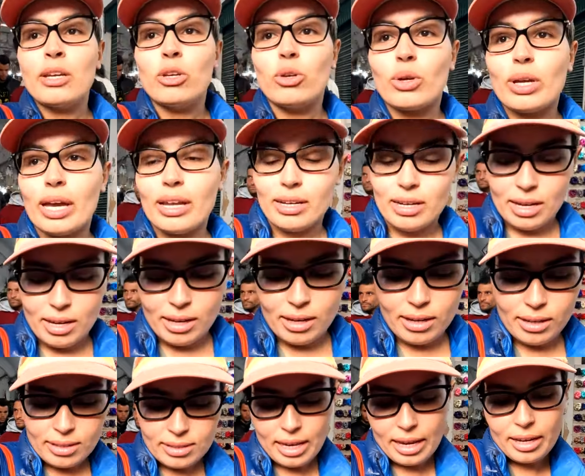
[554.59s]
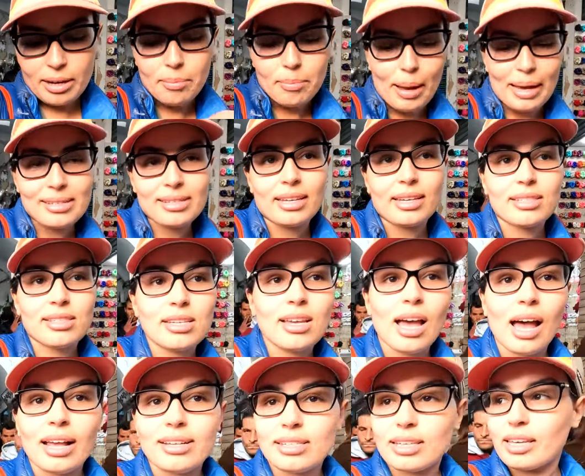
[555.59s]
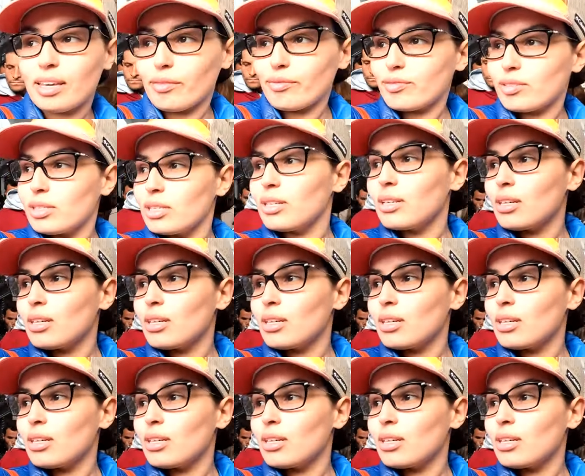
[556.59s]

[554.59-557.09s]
you can uh, take a basket as a gift.